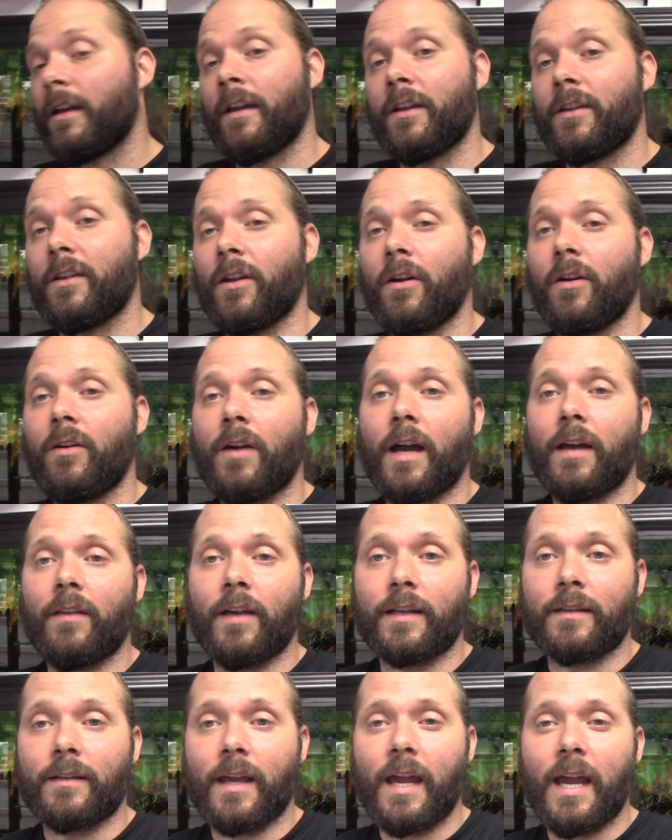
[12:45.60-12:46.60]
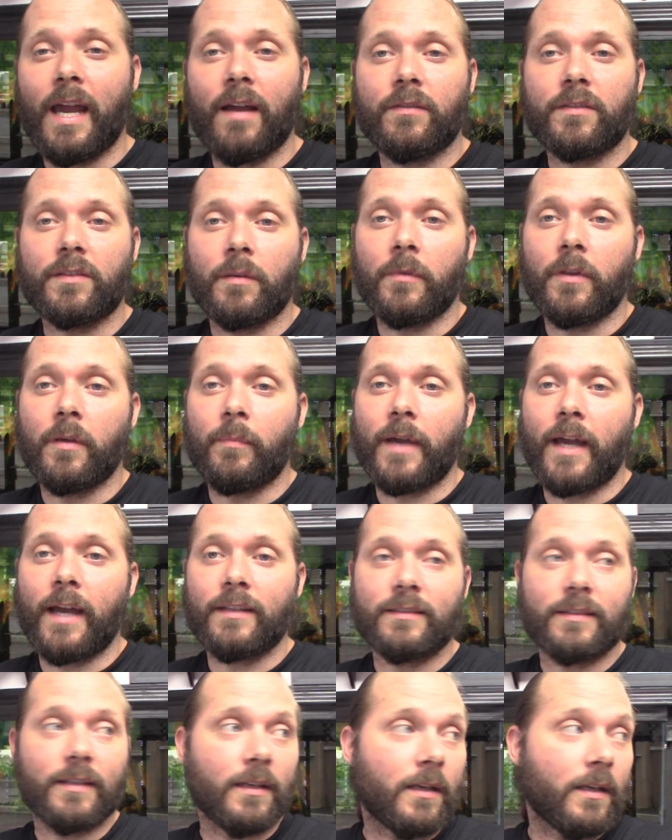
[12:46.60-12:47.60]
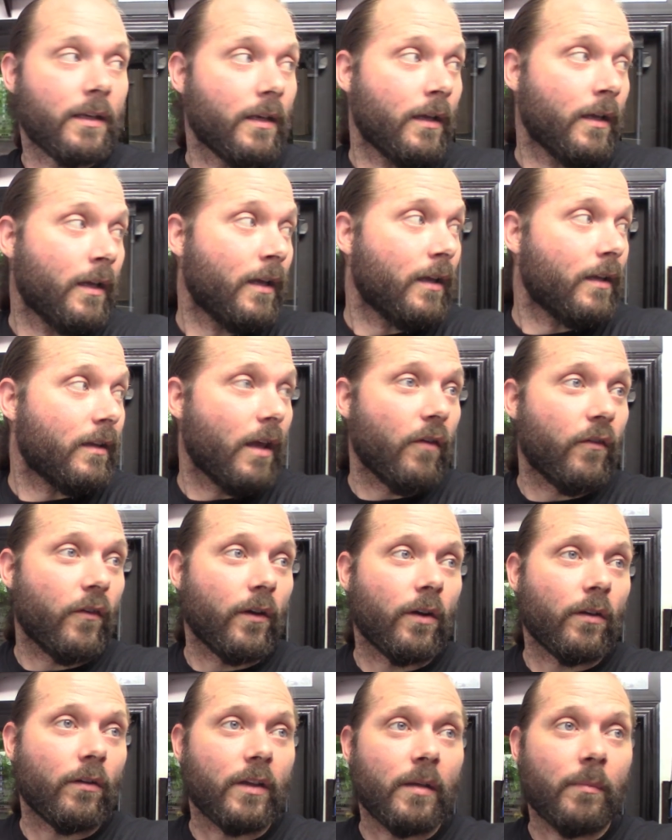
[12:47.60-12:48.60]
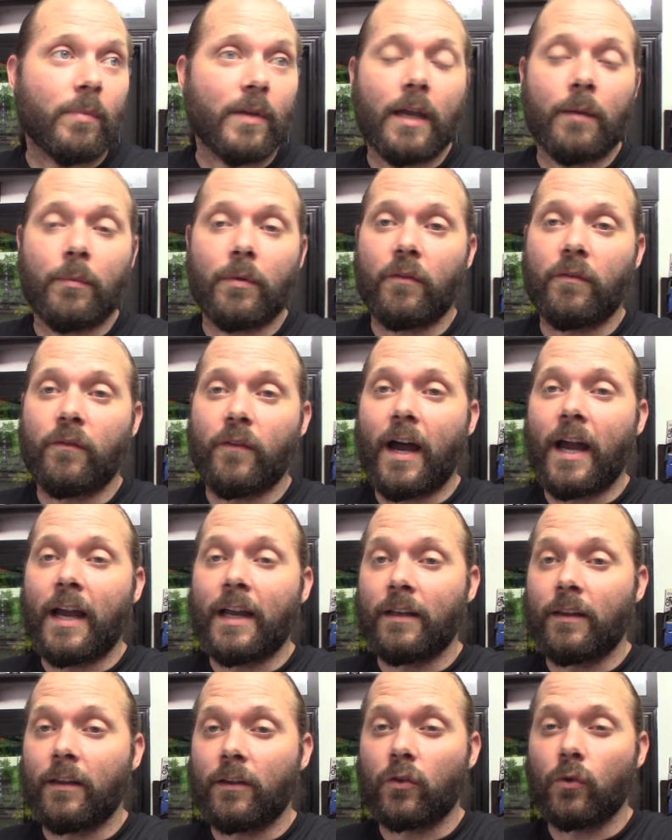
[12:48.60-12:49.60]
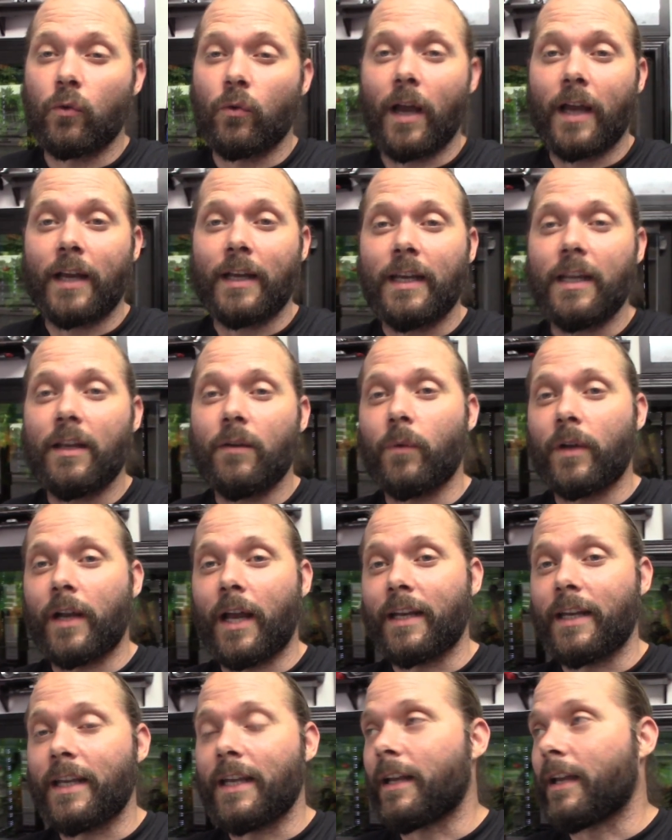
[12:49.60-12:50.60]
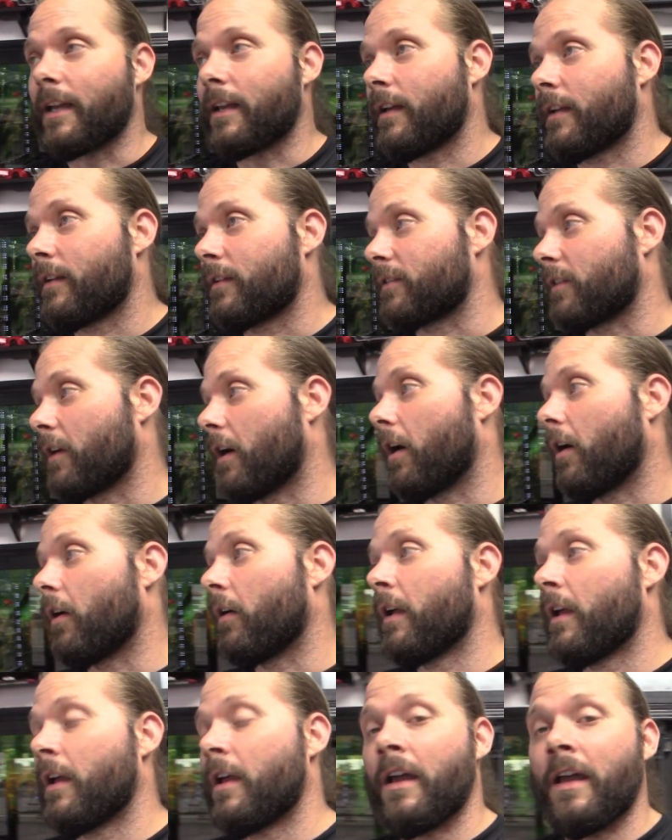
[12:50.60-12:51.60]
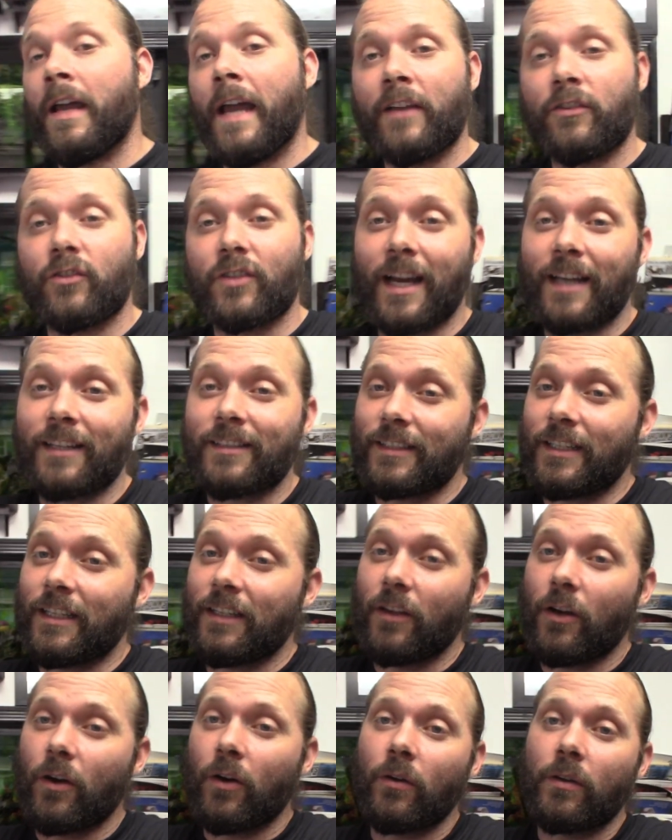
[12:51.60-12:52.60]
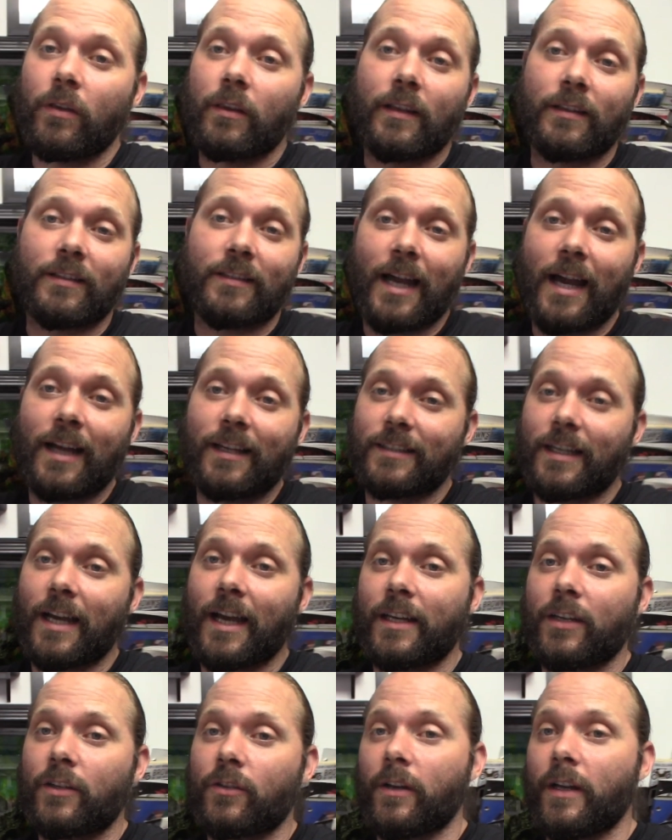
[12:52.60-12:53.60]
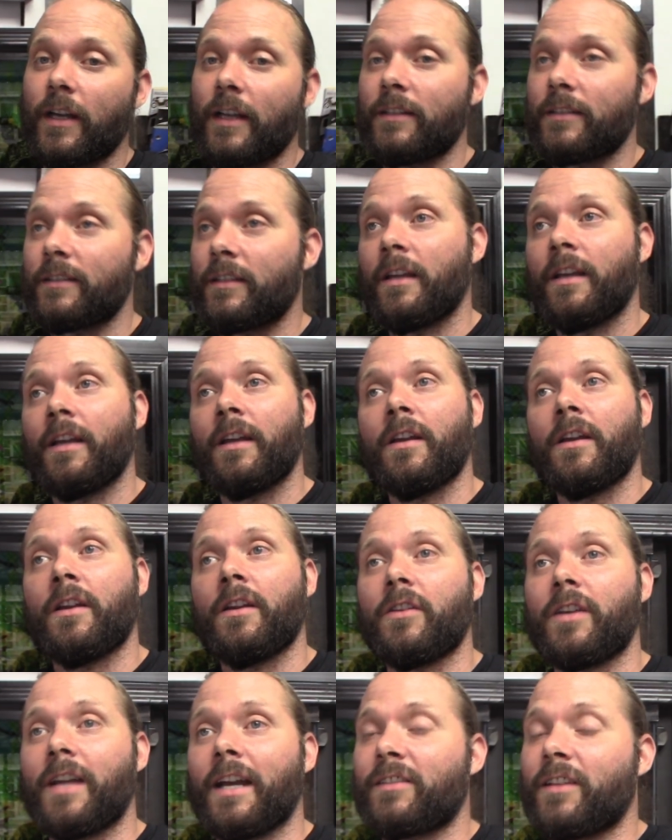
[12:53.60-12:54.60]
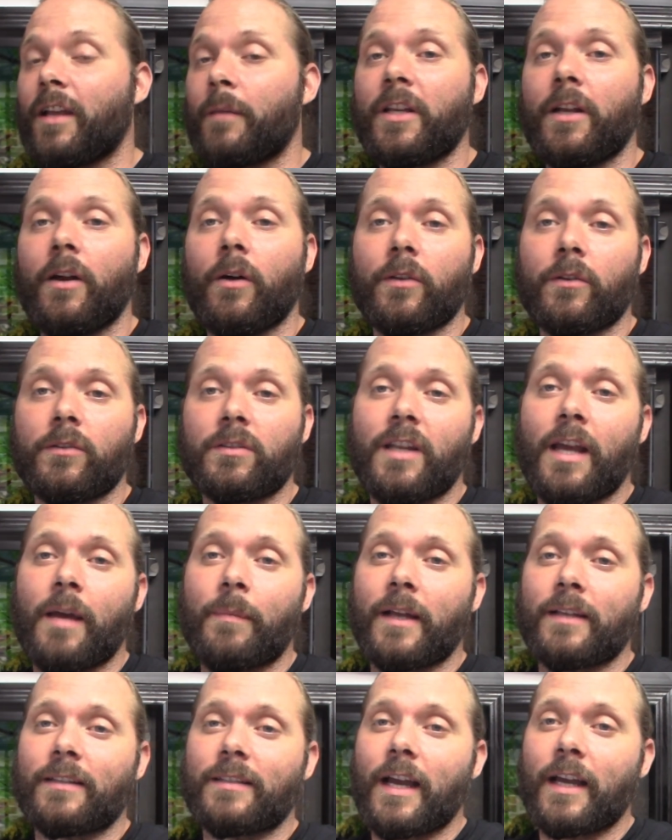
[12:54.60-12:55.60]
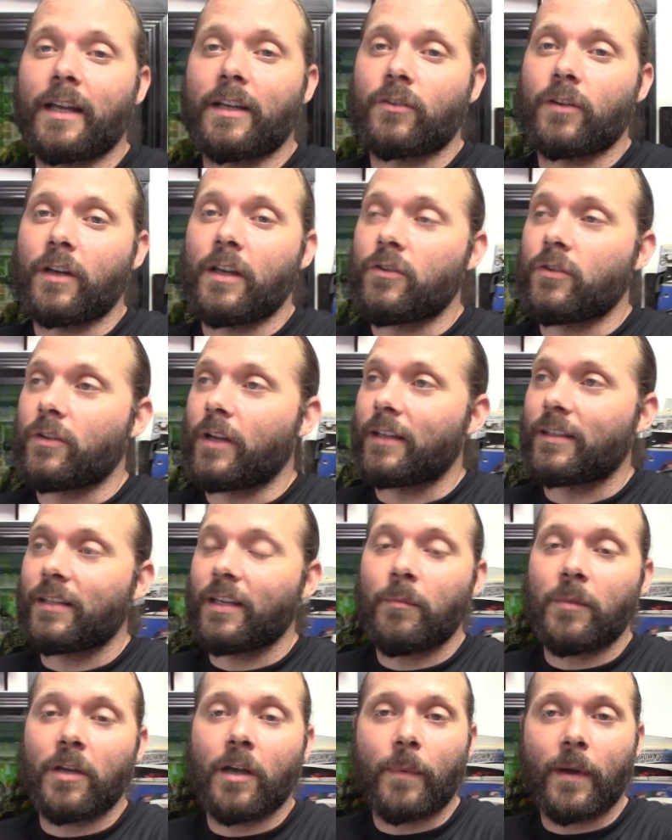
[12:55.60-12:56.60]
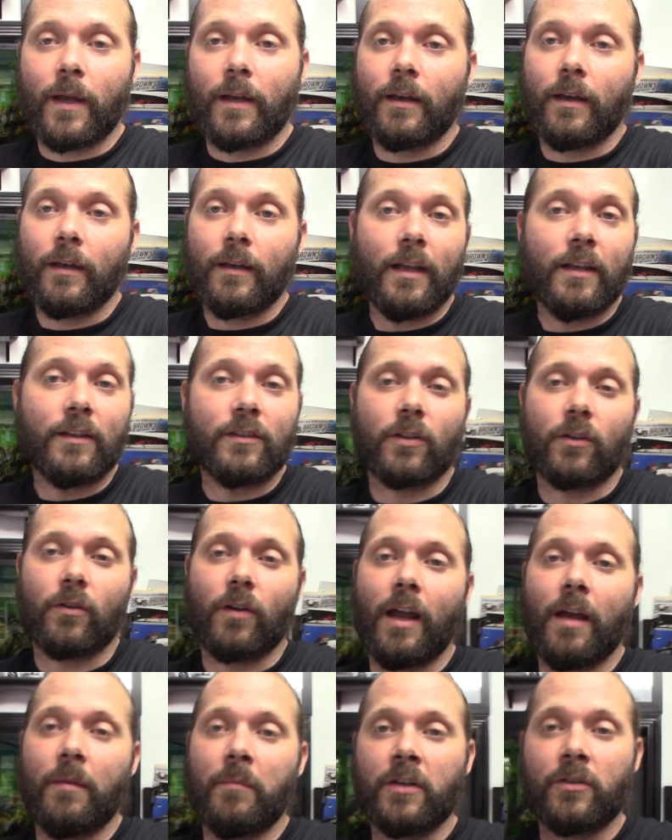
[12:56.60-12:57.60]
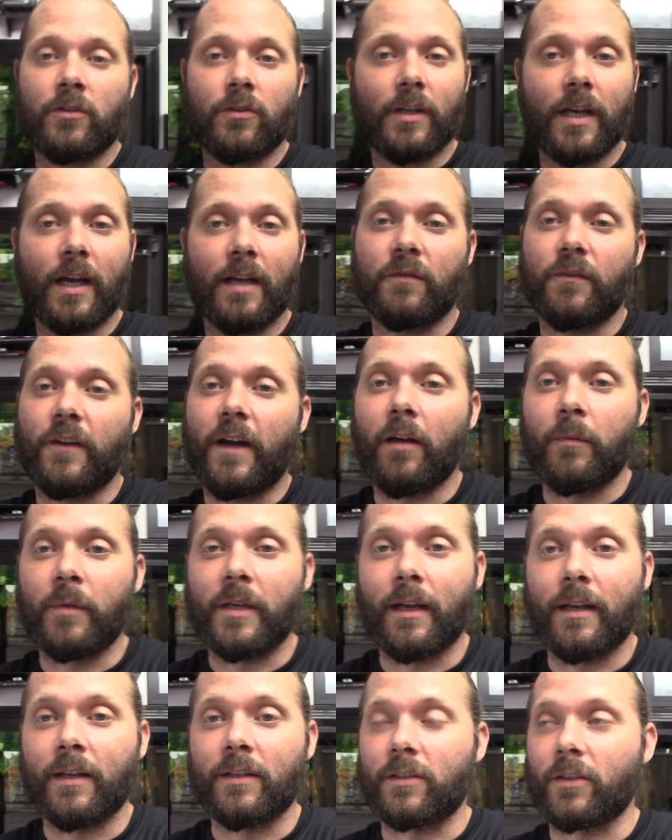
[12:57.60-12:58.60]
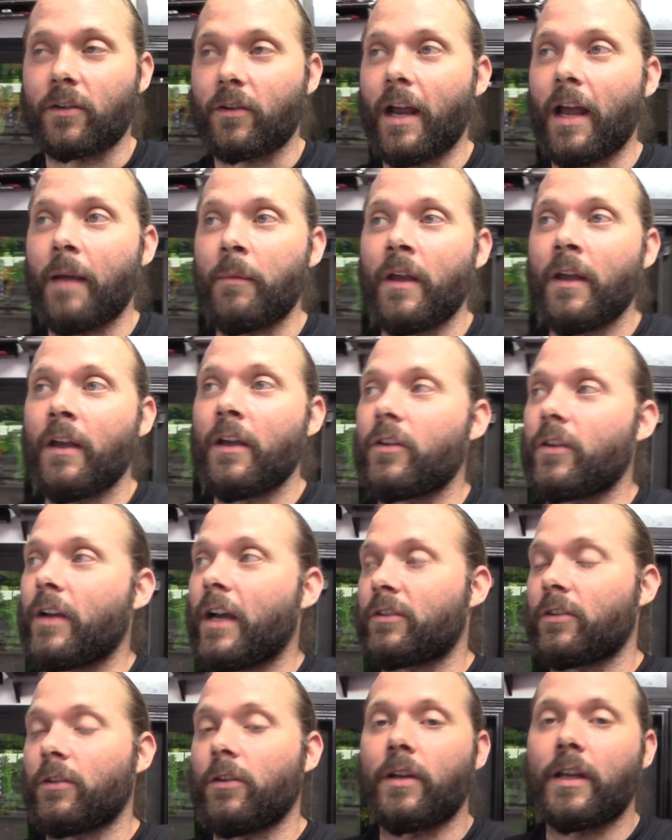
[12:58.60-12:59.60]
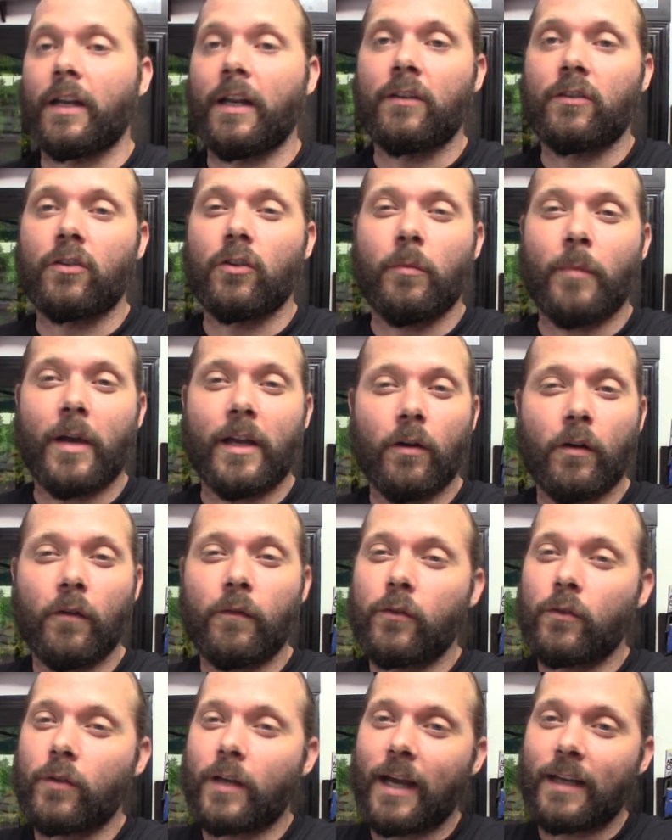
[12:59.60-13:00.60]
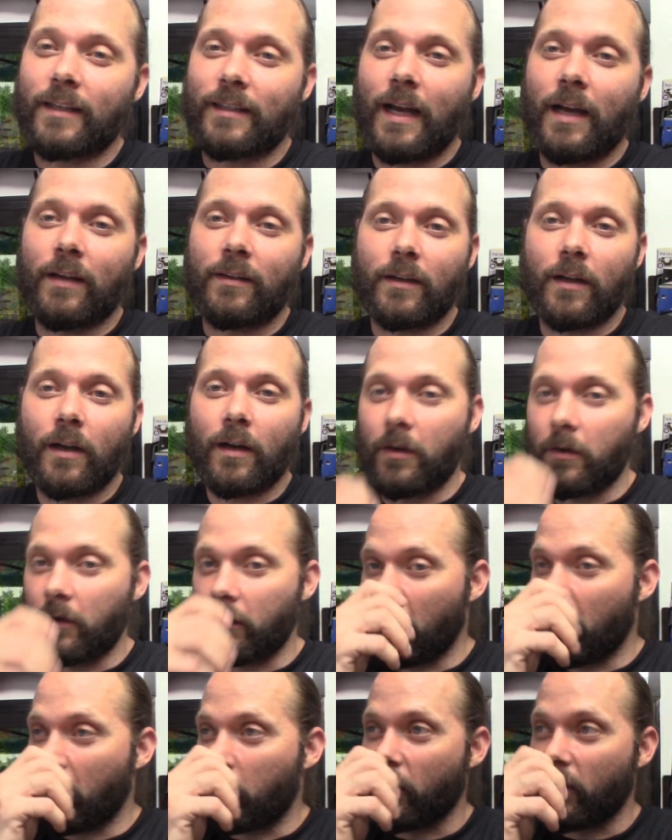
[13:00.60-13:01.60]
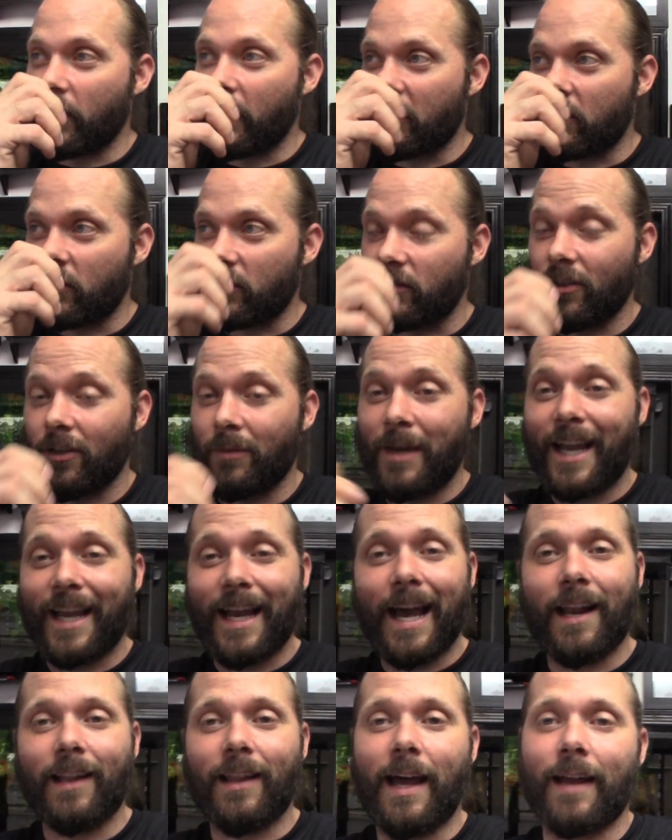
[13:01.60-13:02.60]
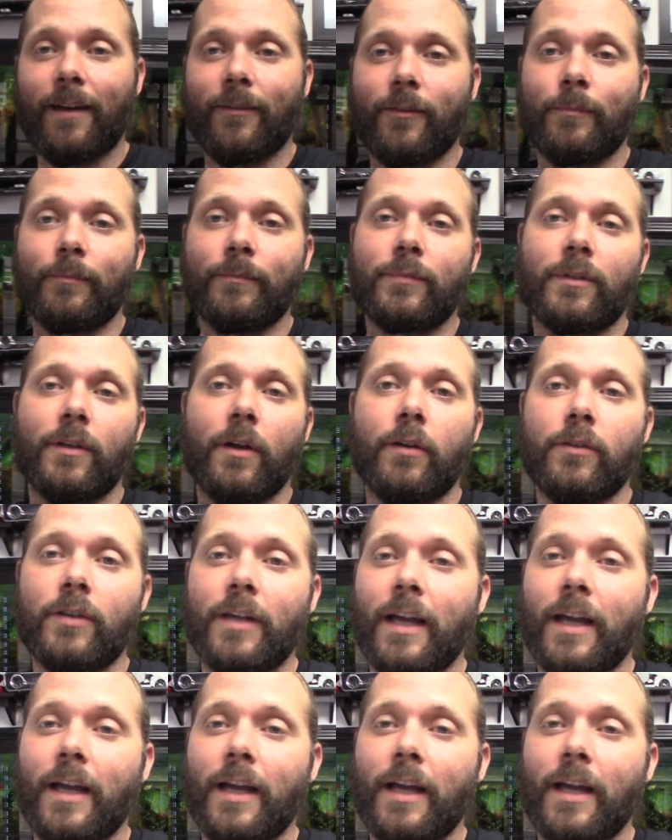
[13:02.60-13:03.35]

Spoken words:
you know, I like to have some of the best and definitely be able to find the tool I need when I need it. So, as you guys seen though, the stock socket trays, you guys let me know. Those snap-on socket trays, you guys hit me up on Instagram. Make sure you guys follow me on Instagram. You guys are looking into them. I know a few guys out there, you know, pretty interested in them. I got a lot of them. So you